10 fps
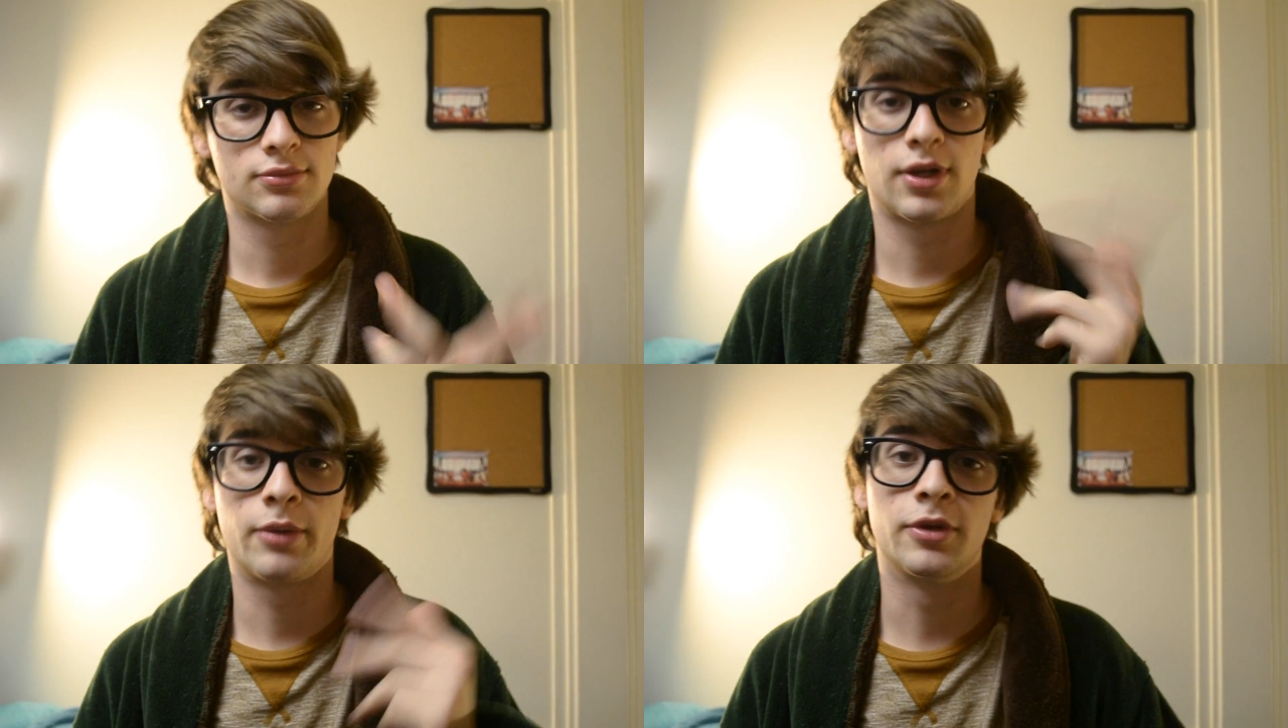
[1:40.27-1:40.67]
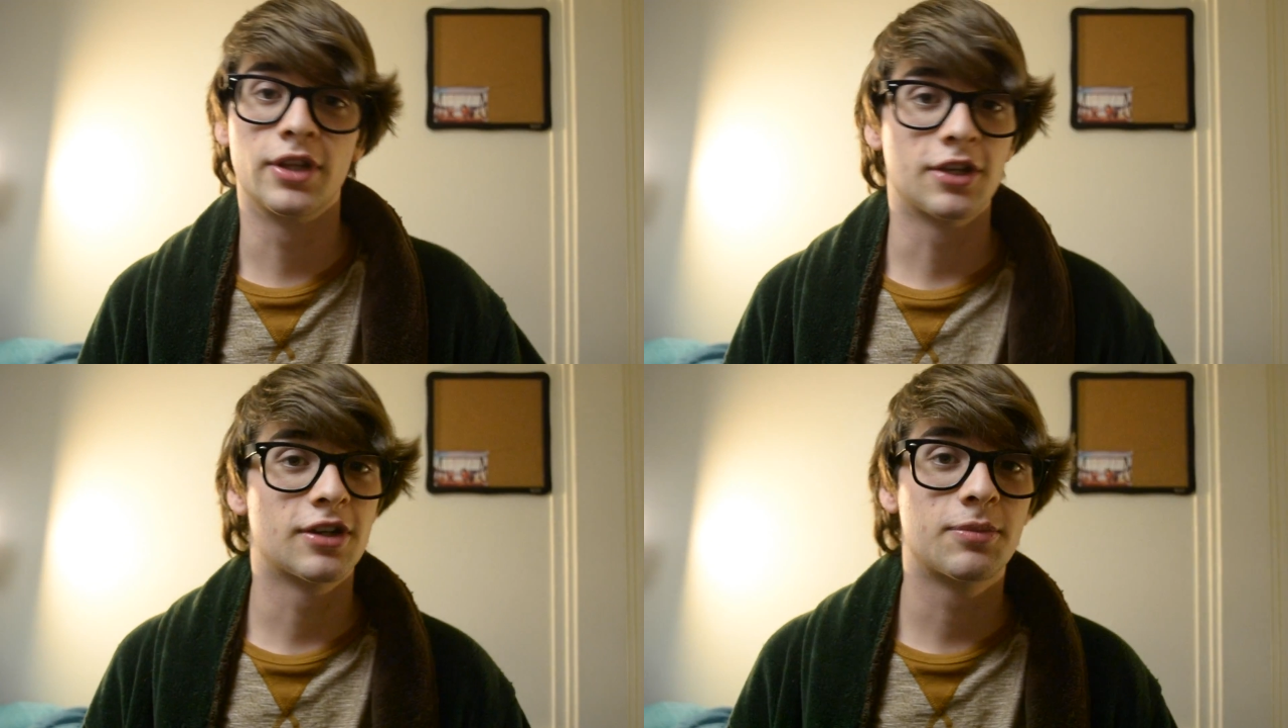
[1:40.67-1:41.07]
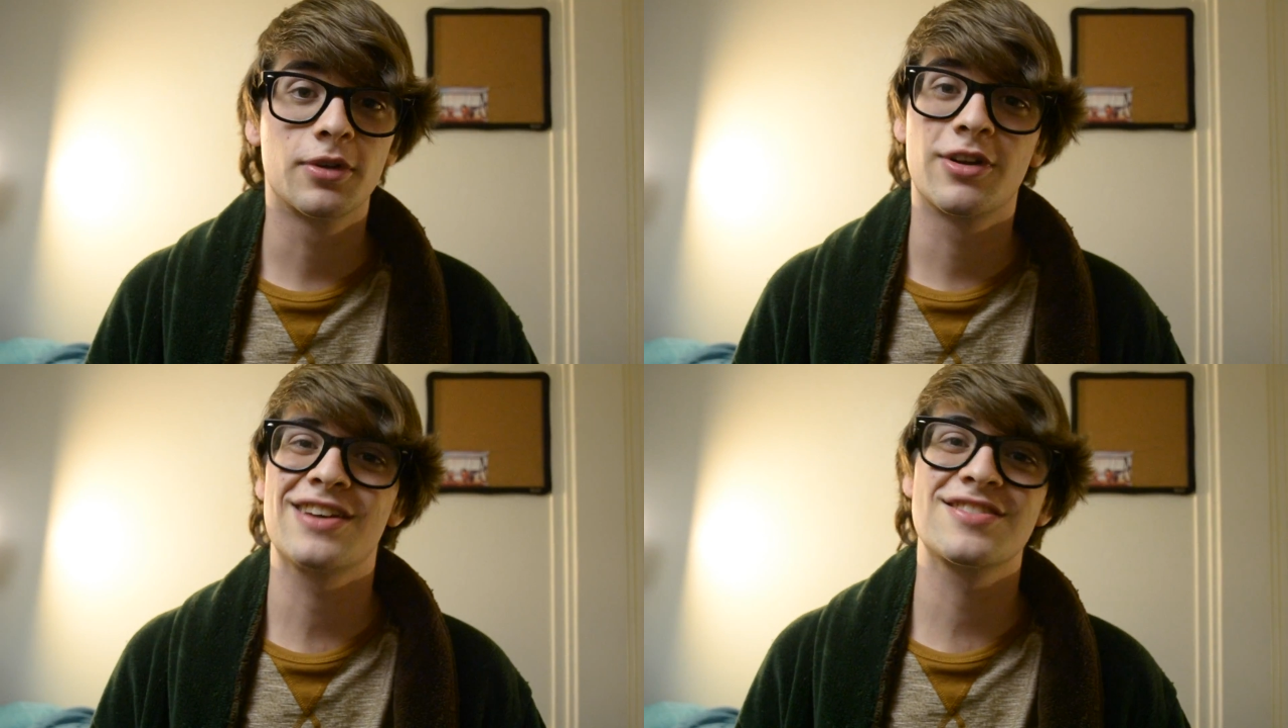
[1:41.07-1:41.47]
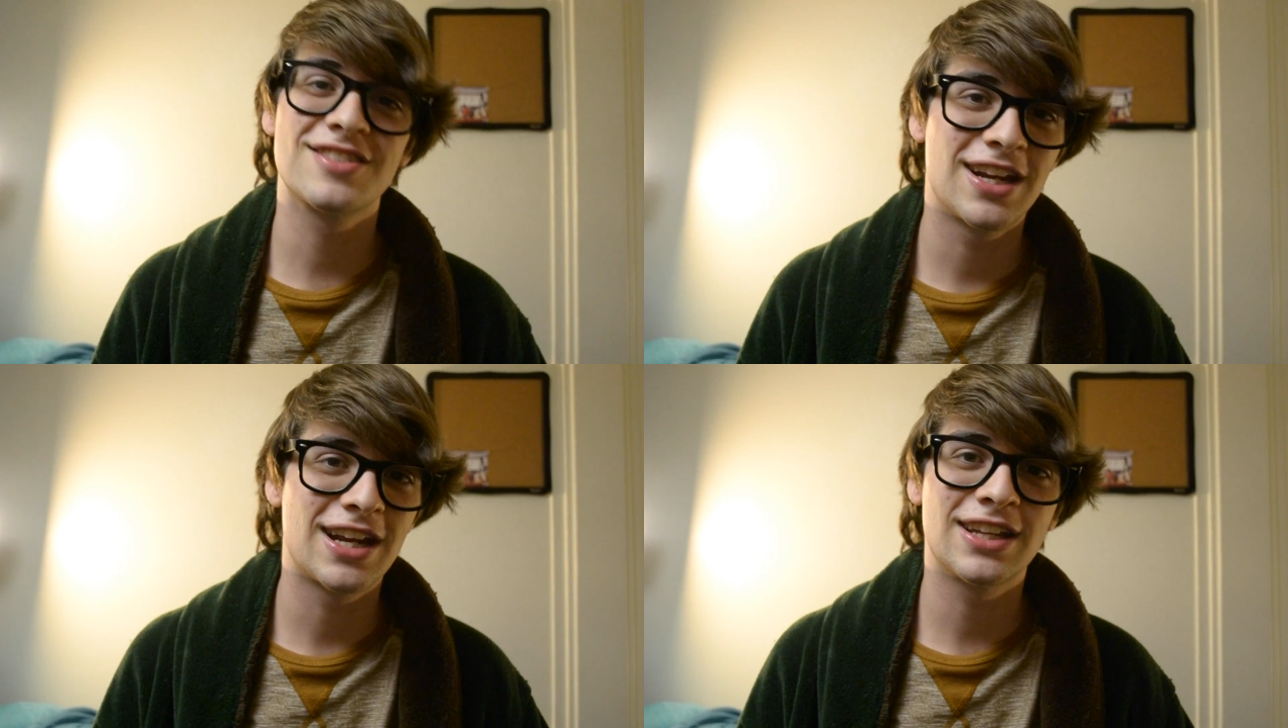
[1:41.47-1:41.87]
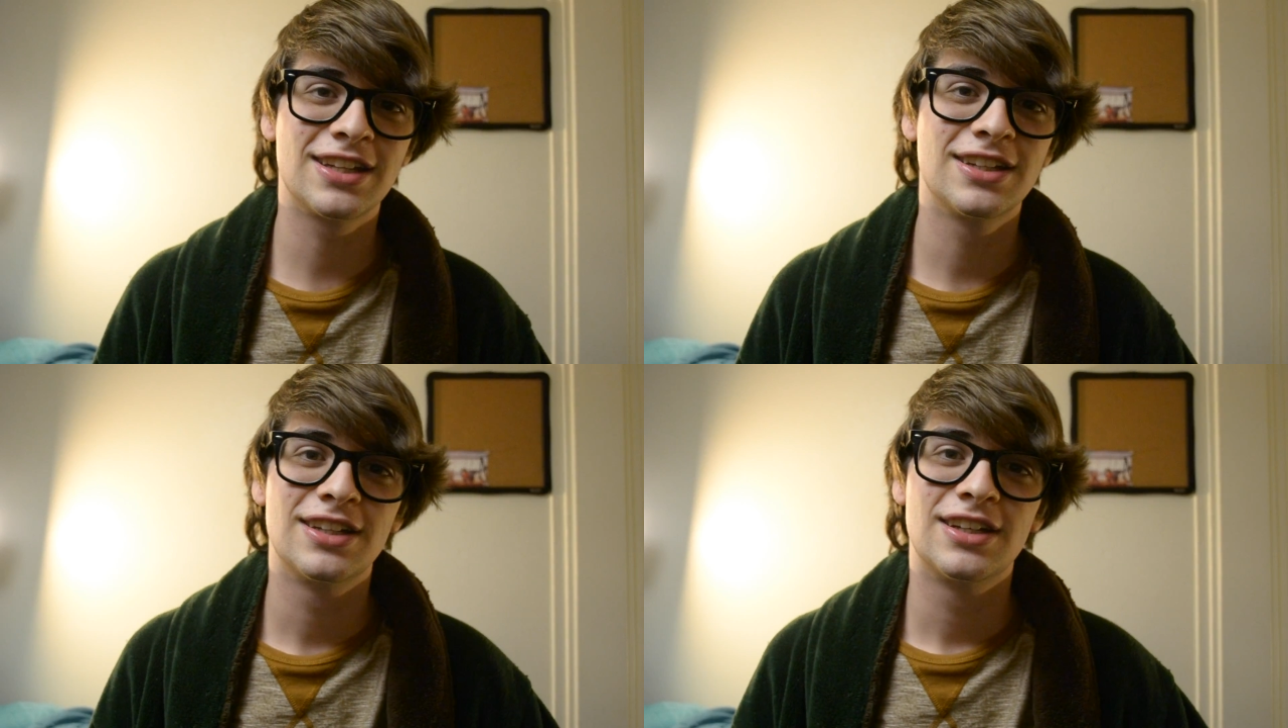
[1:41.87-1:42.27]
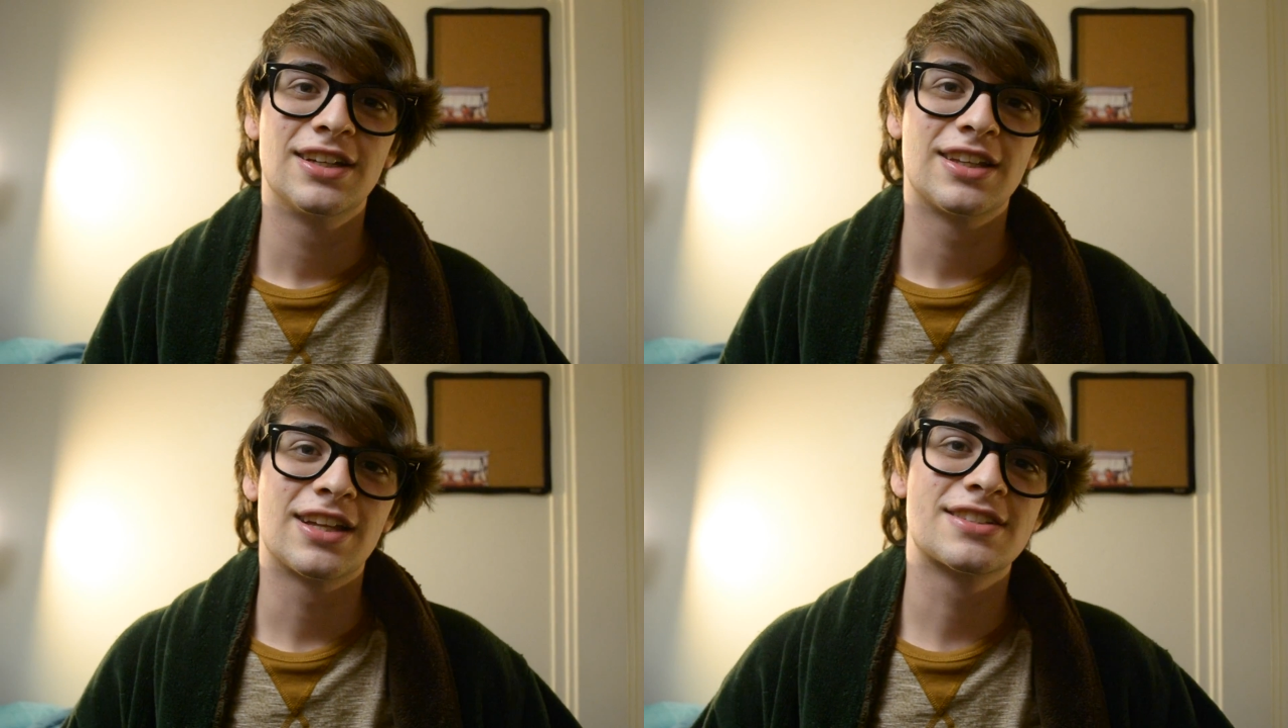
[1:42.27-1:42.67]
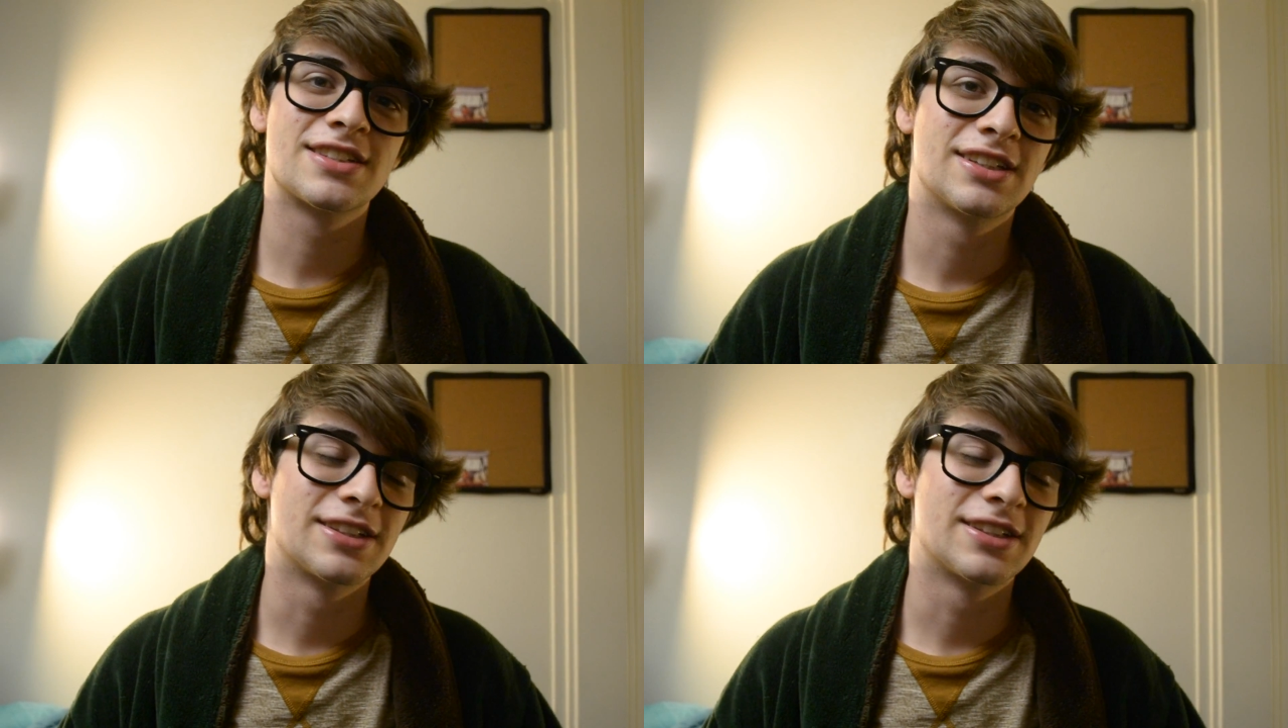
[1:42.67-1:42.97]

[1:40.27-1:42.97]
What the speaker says: I'm really good at procrastinating. That's